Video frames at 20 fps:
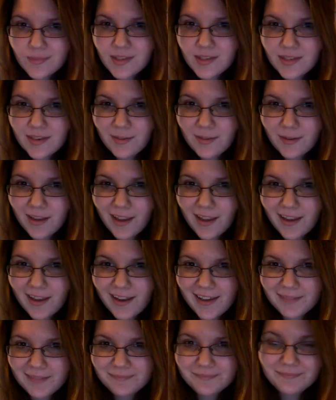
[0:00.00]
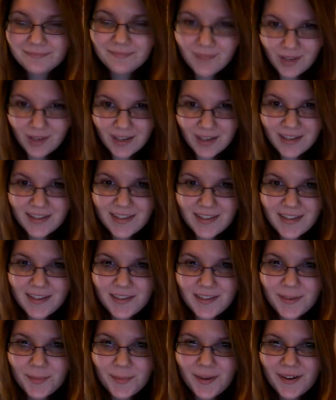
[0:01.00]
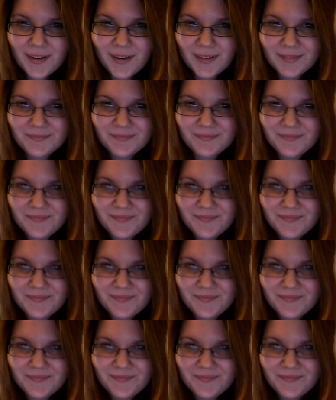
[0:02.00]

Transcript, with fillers: So, Katie, I'll see you tomorrow.